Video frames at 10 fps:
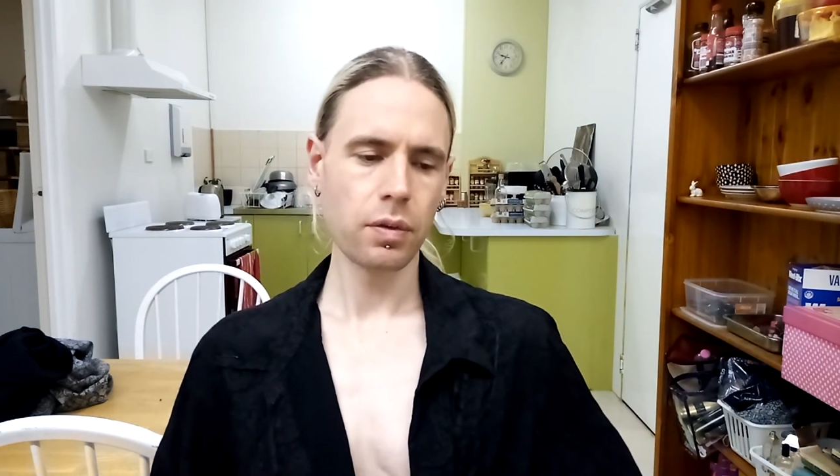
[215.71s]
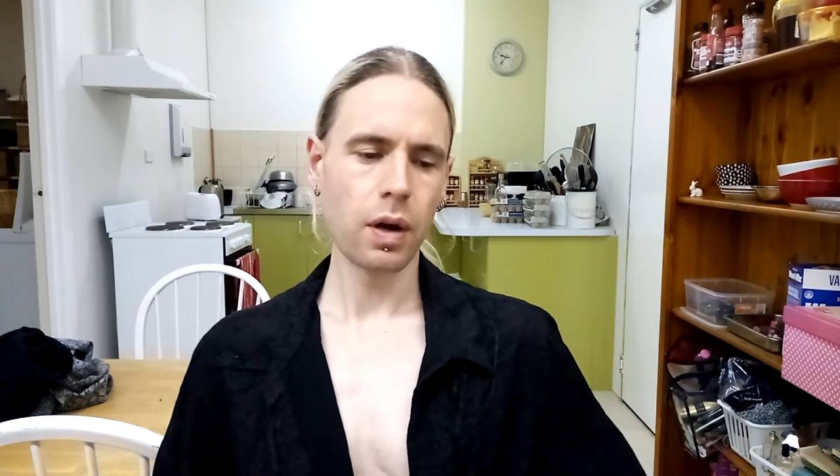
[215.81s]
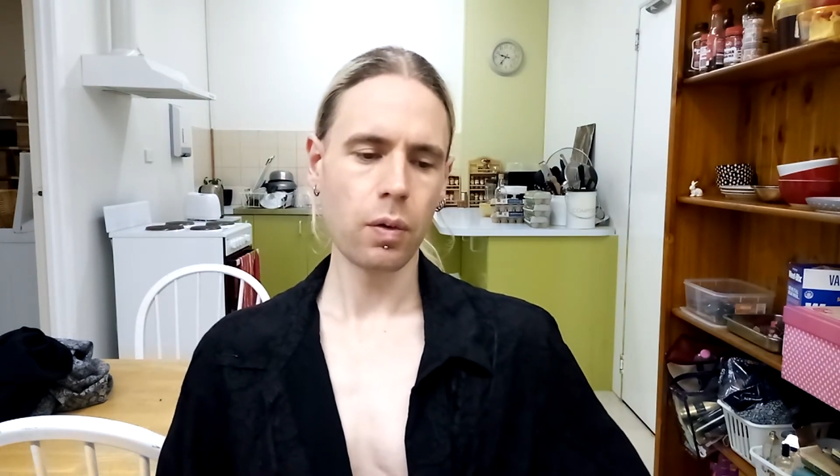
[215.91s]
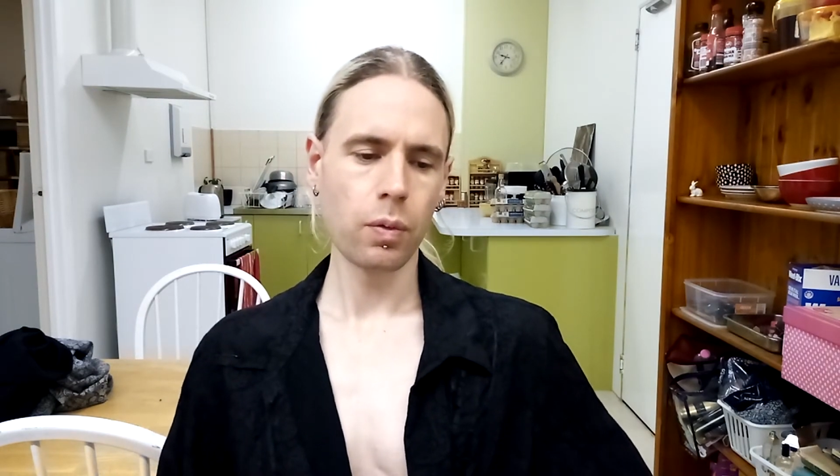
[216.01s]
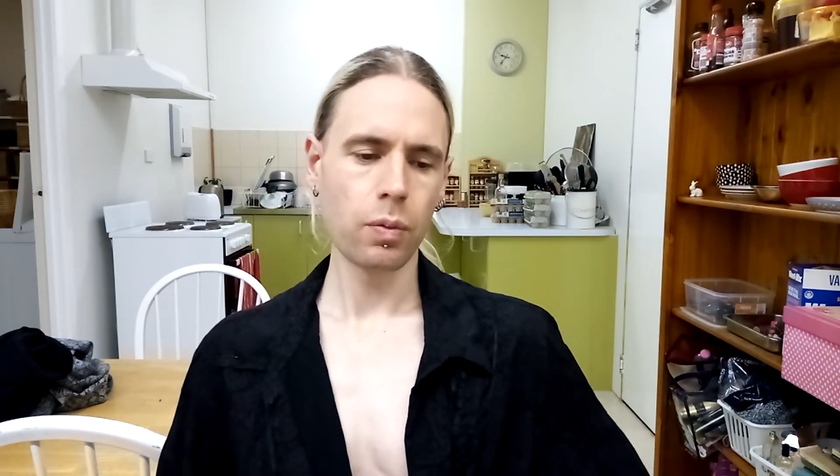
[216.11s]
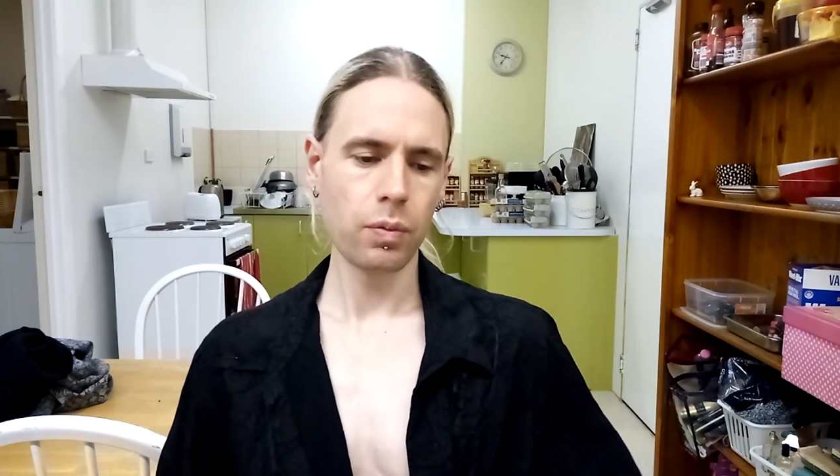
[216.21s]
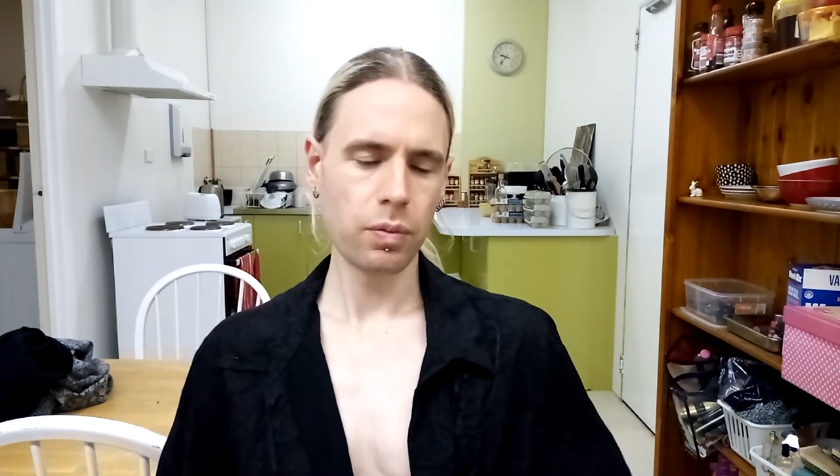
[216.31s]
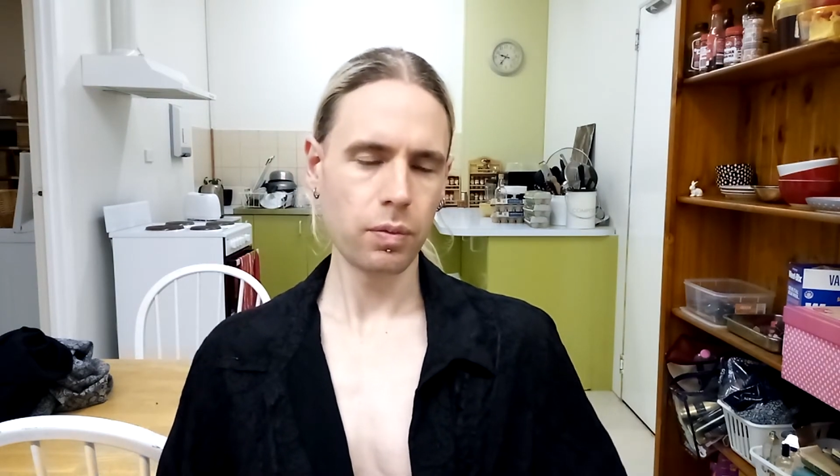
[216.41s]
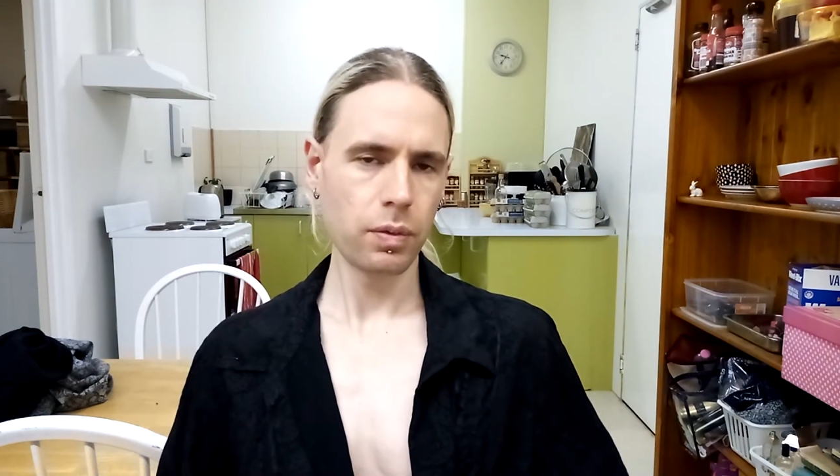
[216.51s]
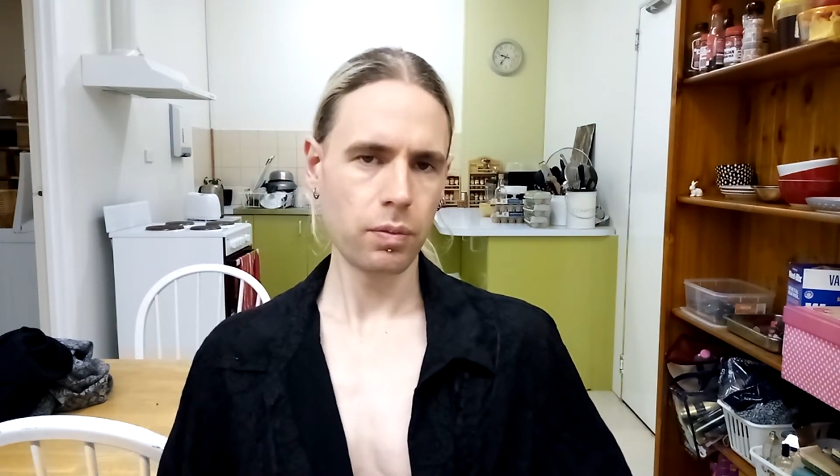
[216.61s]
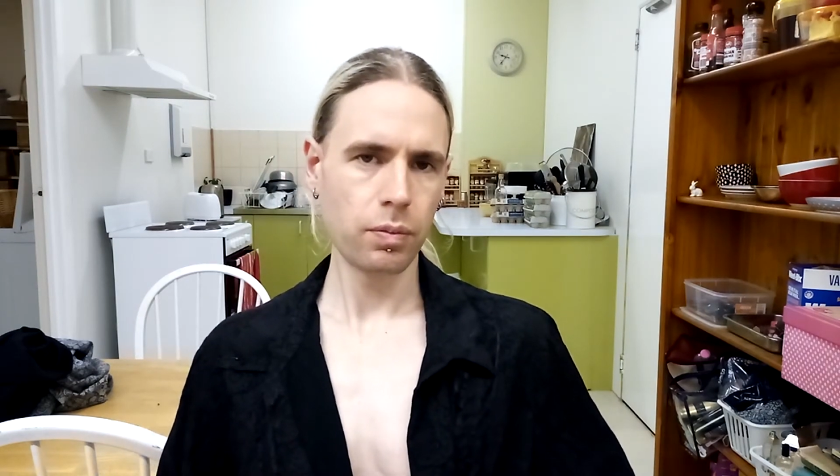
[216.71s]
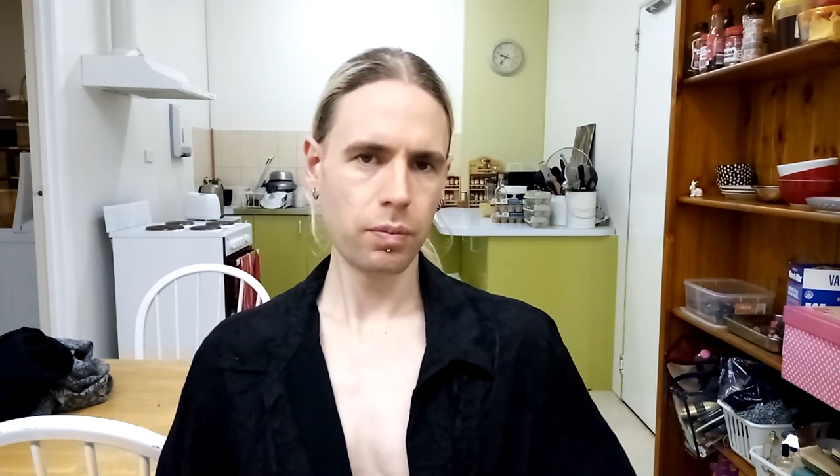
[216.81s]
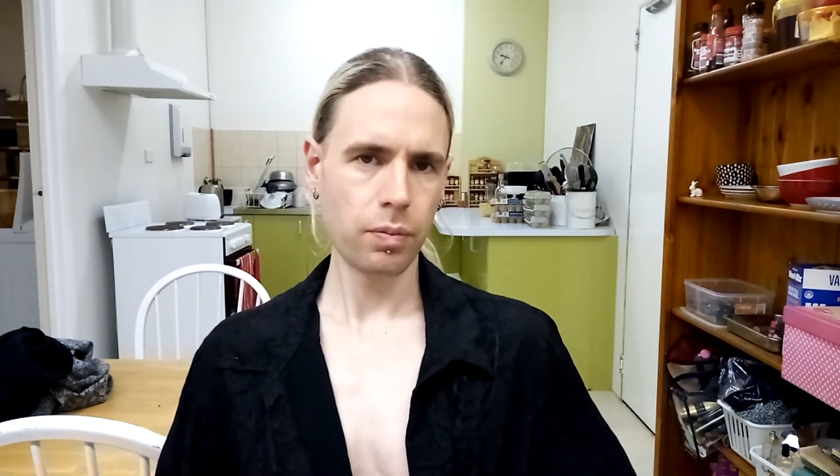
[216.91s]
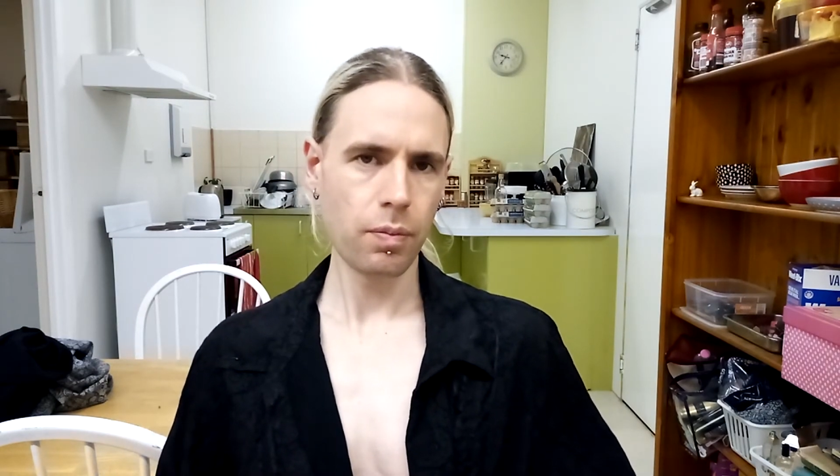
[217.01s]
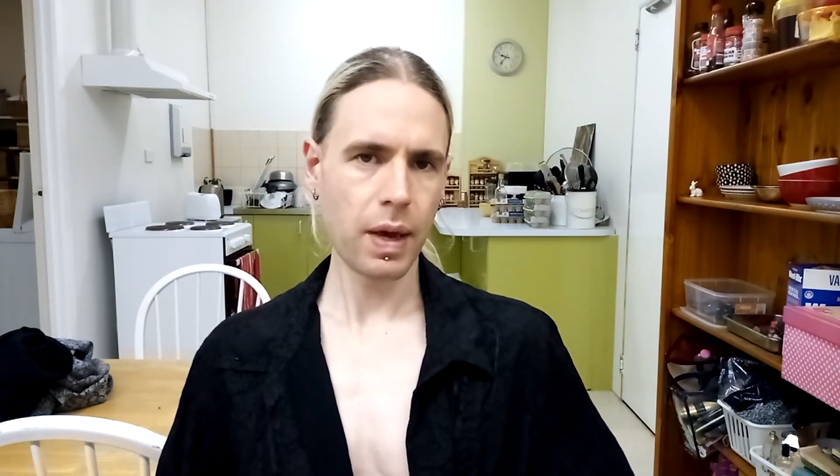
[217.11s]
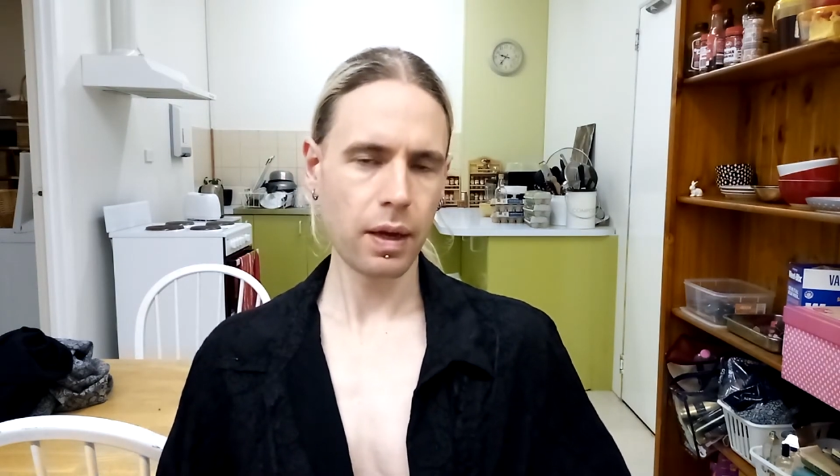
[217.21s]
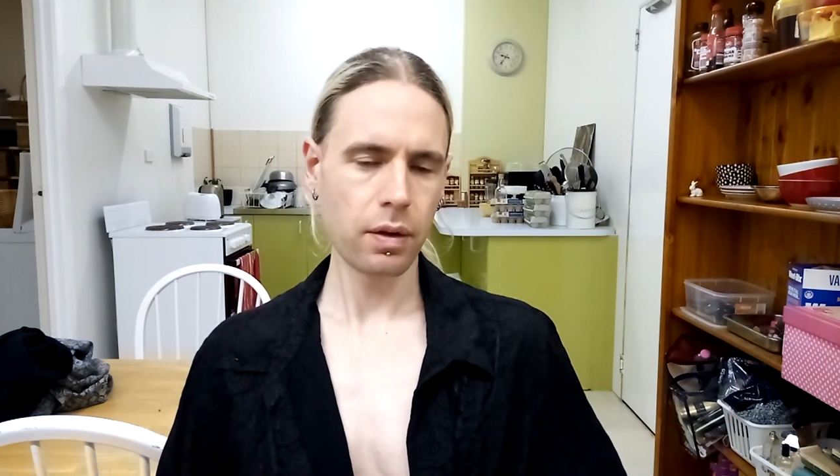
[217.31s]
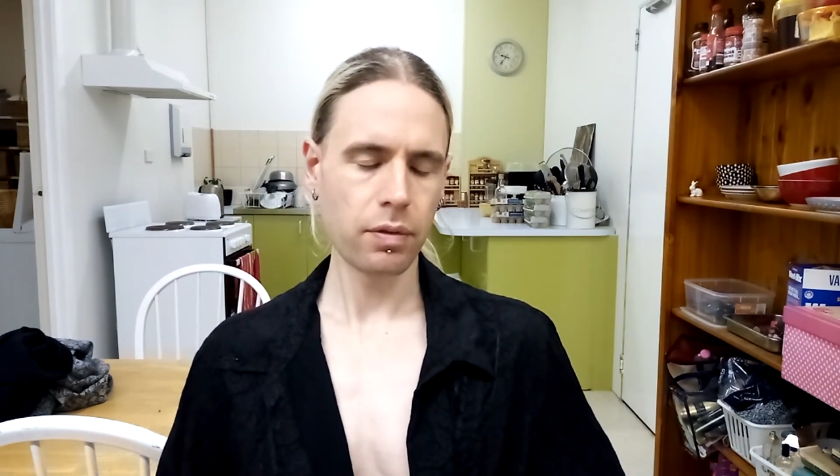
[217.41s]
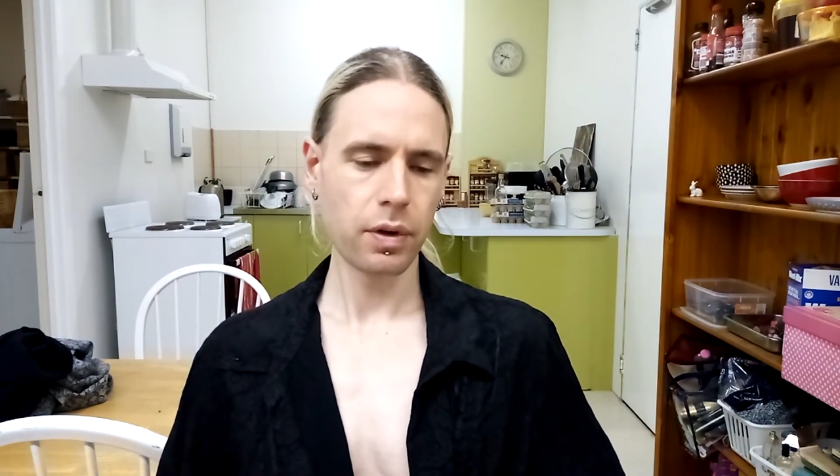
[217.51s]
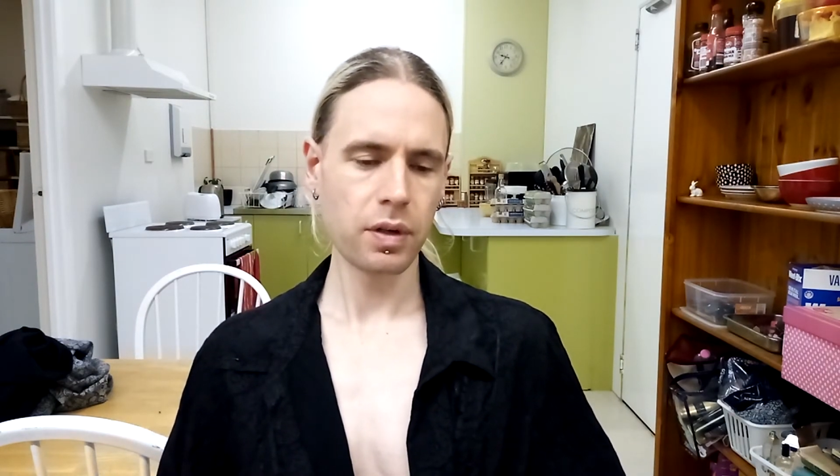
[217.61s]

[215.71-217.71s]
I'll make it very